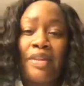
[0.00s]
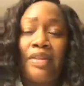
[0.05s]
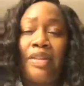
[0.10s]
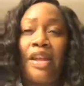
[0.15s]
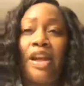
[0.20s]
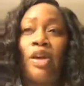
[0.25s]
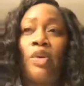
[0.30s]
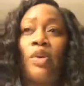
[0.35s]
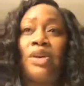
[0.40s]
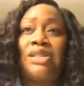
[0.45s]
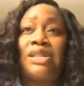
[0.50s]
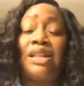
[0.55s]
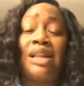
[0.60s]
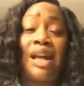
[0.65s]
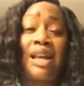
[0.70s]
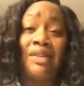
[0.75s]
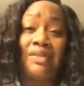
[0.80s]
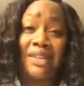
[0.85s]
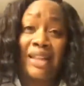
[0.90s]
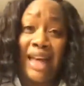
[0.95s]
There was a
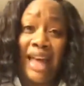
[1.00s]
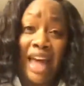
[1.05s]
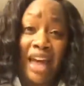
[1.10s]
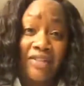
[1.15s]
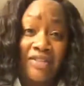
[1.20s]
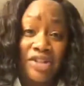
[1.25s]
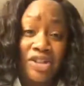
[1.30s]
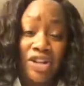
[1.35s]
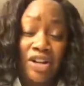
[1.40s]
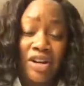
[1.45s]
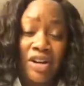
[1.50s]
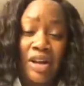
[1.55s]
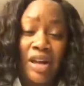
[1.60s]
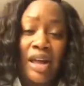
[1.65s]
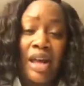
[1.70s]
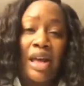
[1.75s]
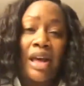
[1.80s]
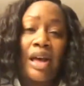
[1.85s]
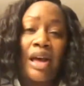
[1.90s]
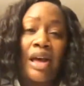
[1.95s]
lot of laughter,
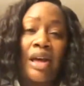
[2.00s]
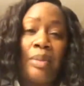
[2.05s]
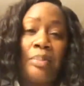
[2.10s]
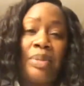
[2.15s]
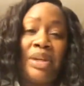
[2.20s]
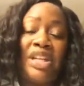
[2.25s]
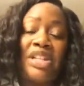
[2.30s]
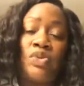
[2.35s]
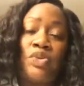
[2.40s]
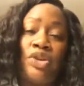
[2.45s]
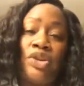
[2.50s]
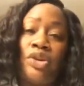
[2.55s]
because